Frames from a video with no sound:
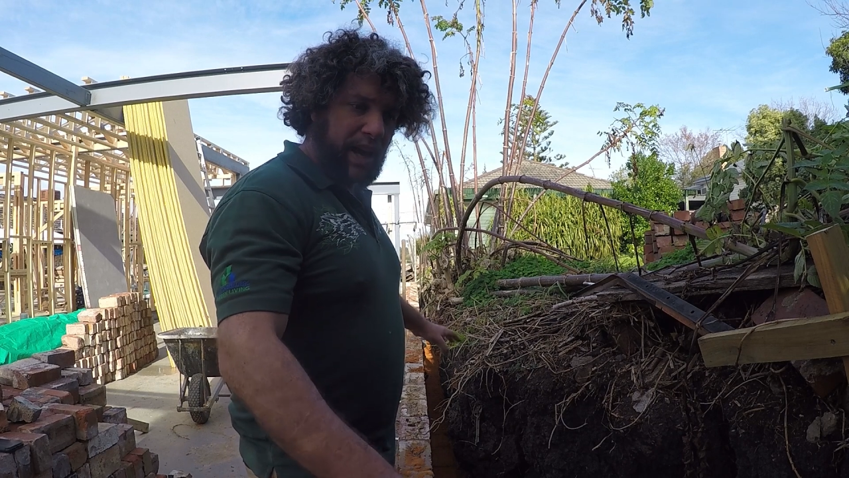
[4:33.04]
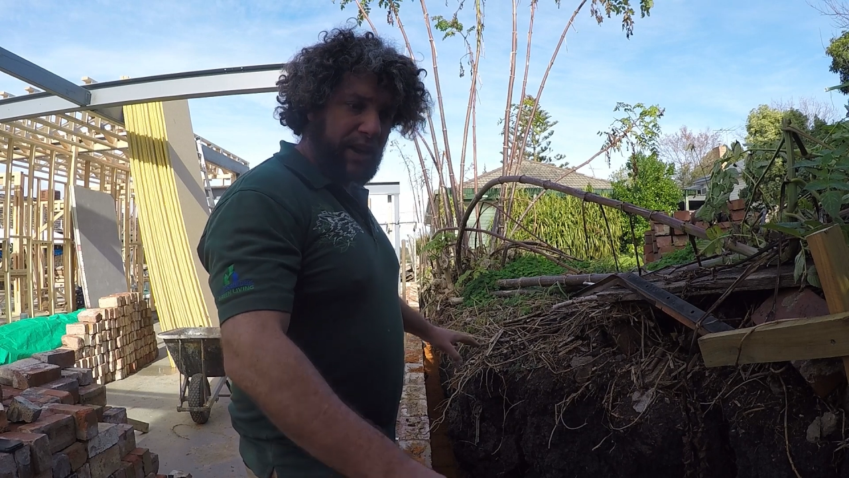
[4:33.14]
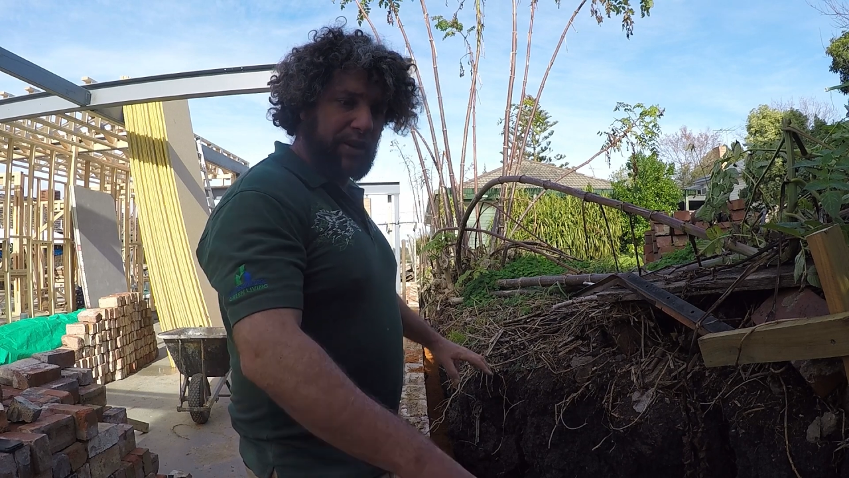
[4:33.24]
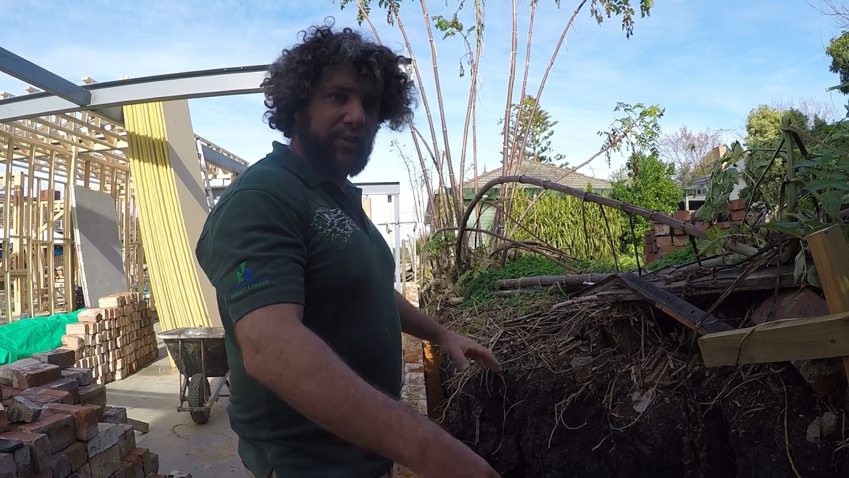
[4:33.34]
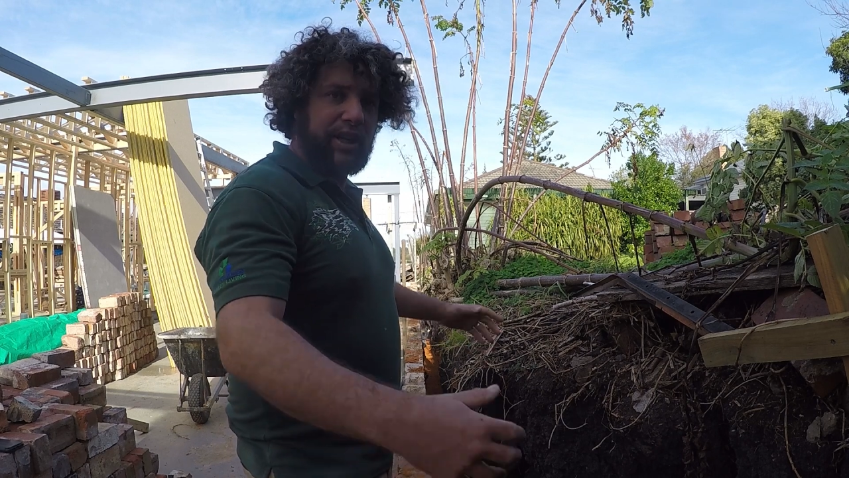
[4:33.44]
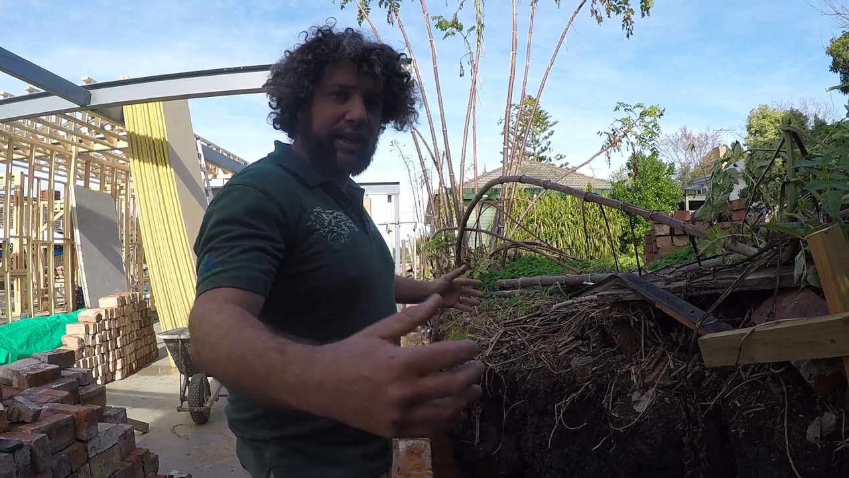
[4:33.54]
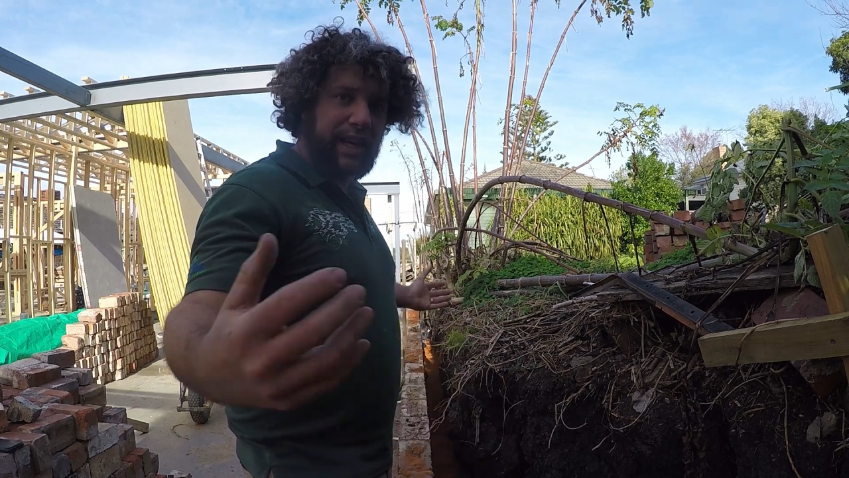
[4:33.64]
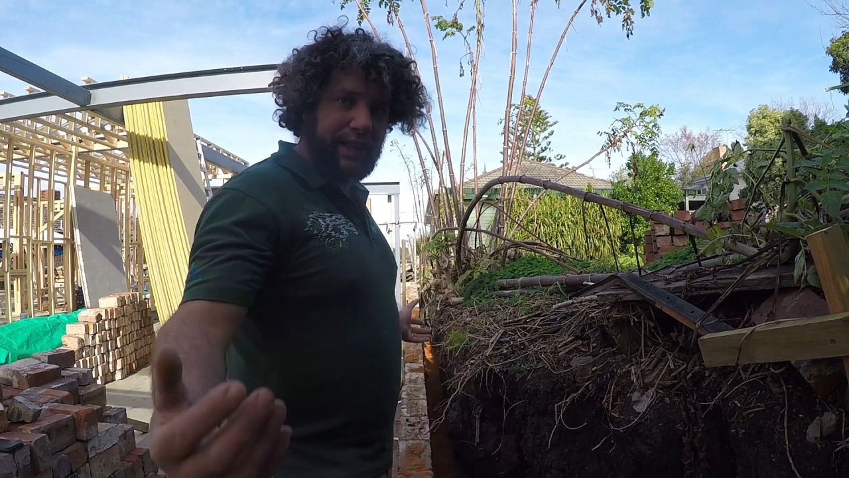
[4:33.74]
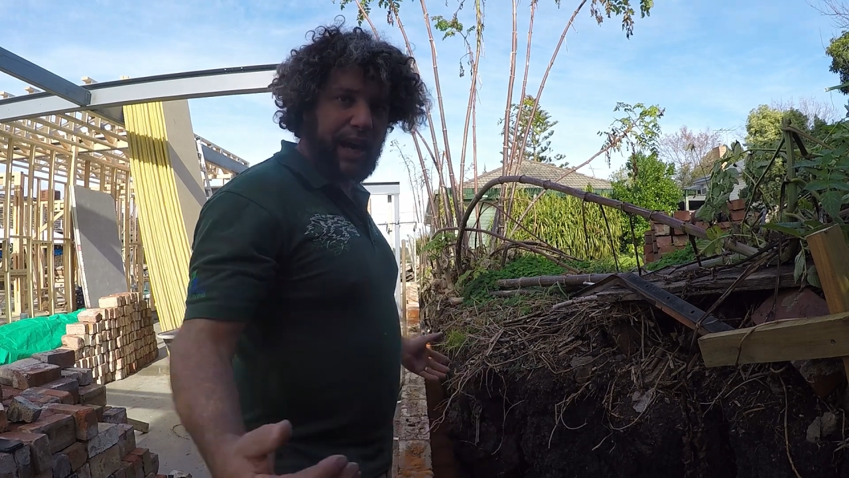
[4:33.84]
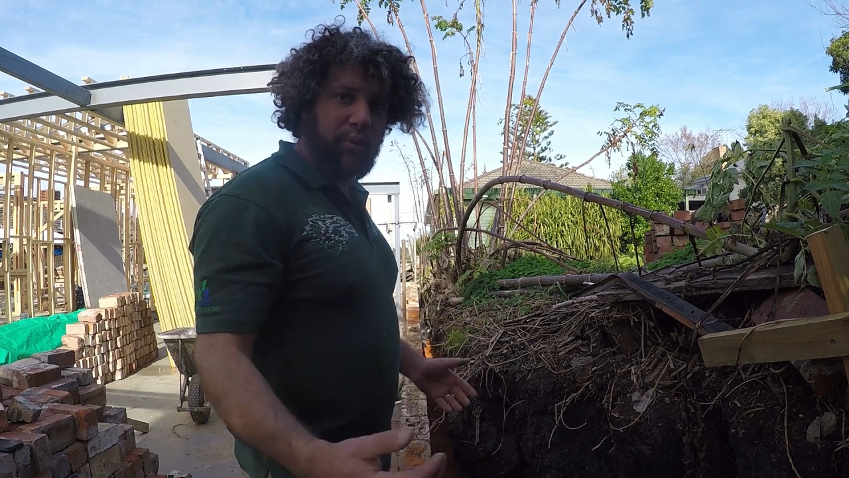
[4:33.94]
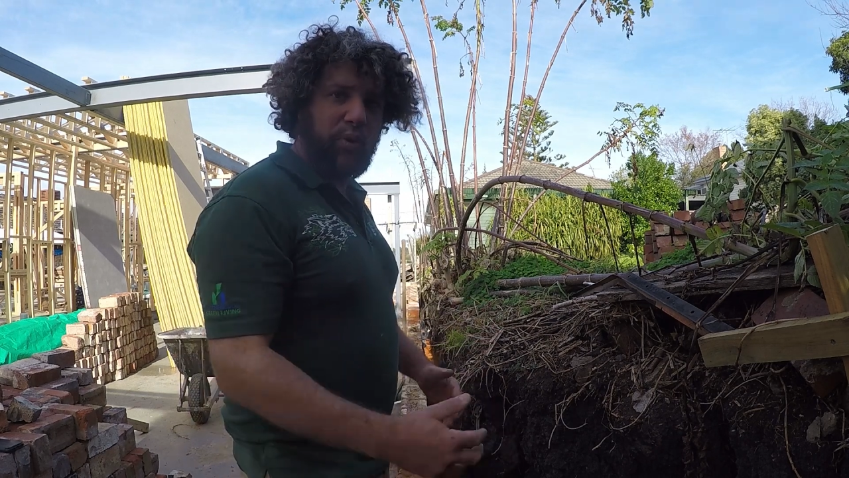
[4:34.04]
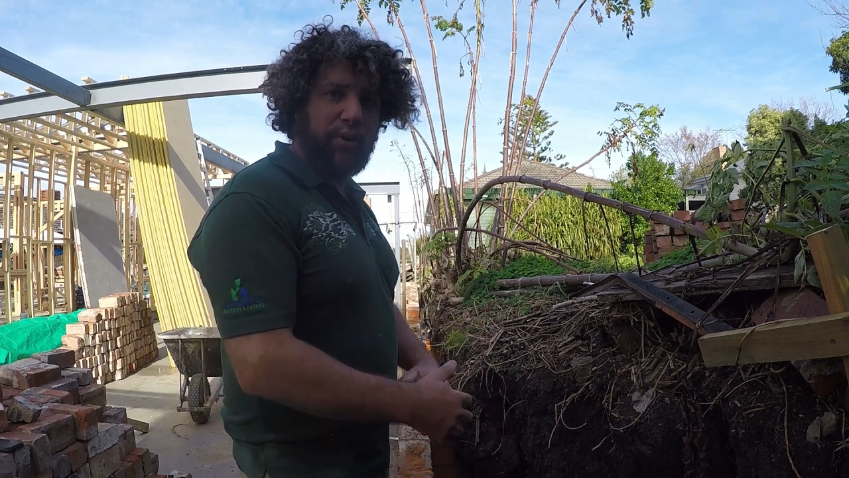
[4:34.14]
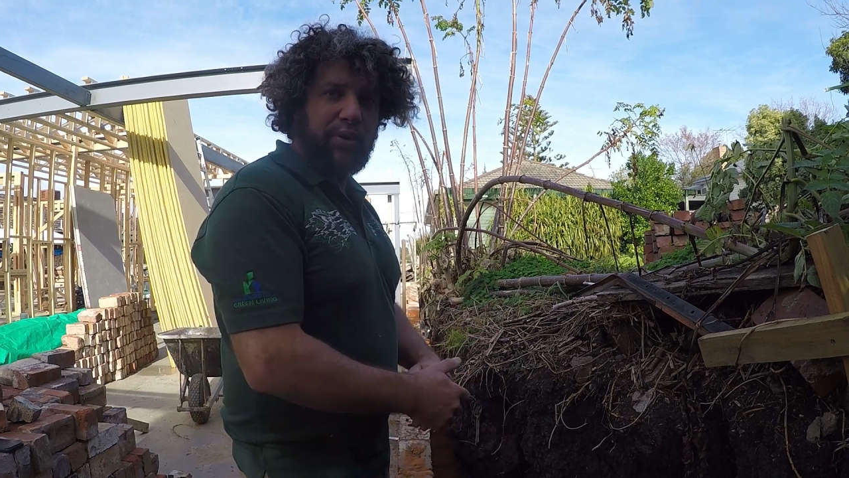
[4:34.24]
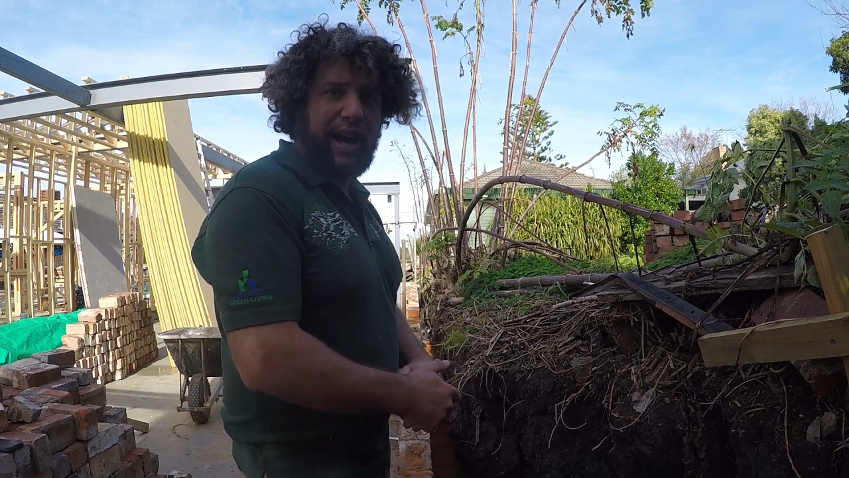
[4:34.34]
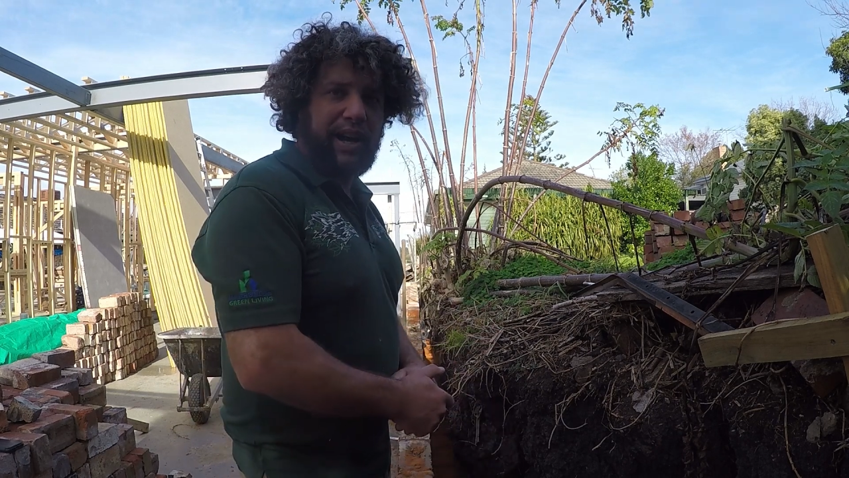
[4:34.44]
and then we can get that
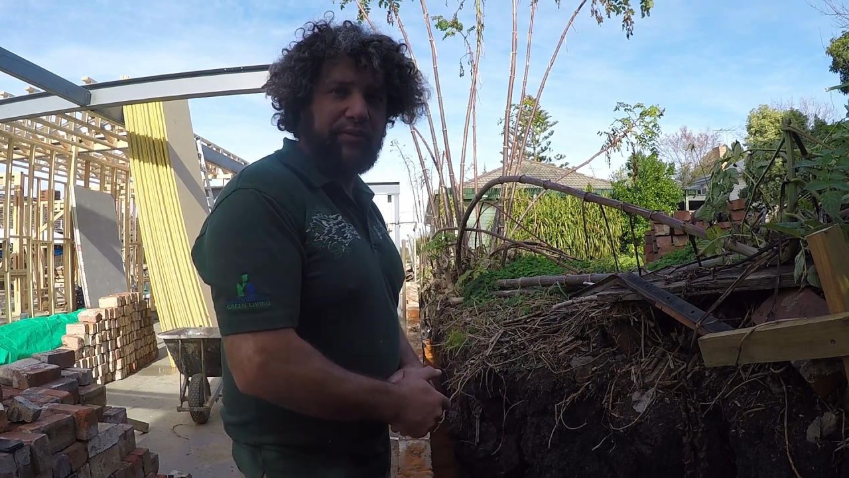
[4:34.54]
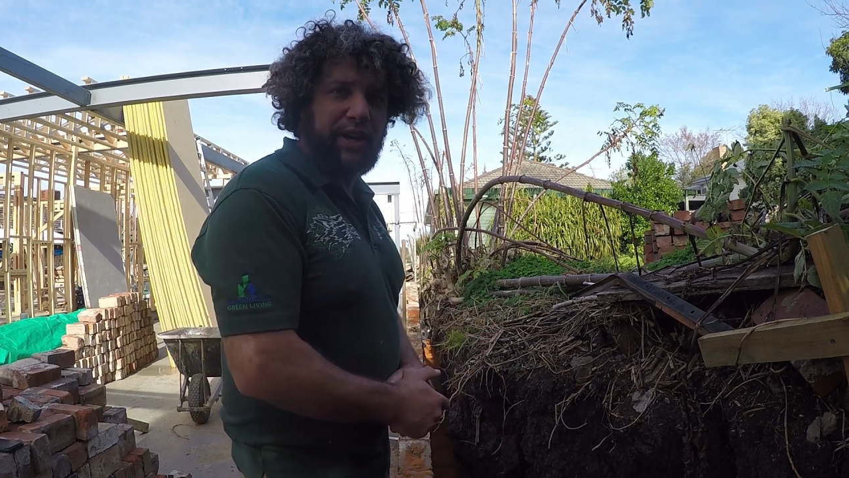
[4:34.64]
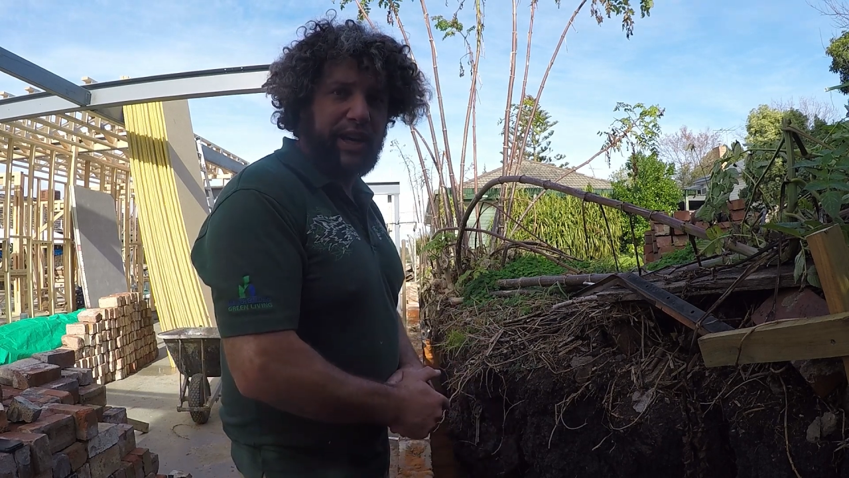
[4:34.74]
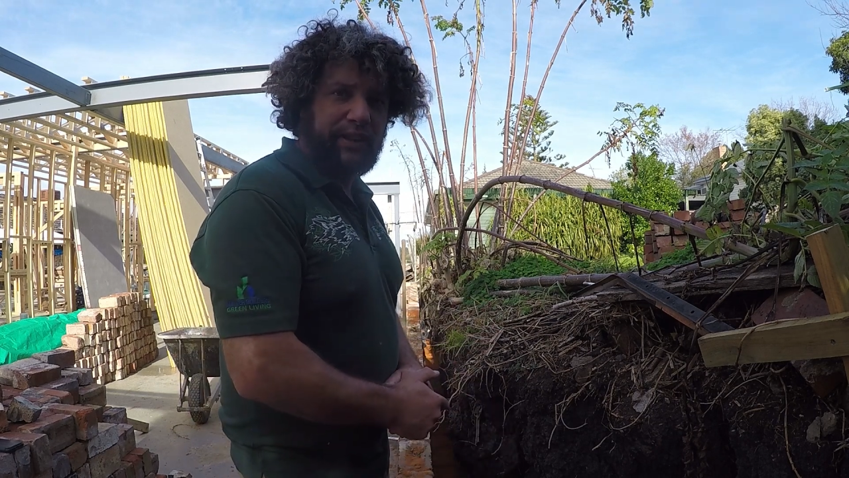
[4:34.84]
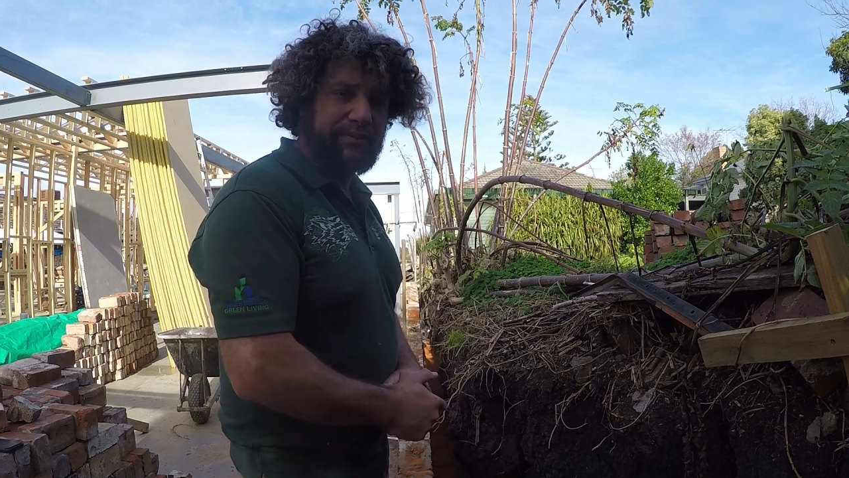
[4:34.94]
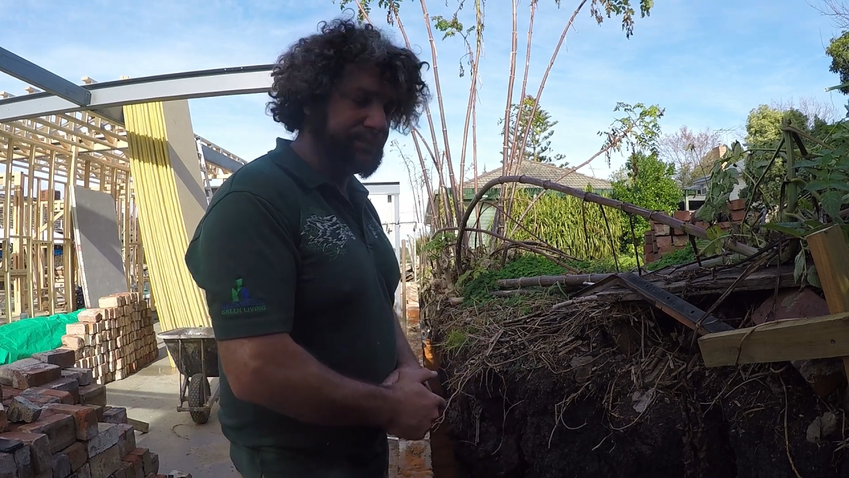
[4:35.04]
water out of there.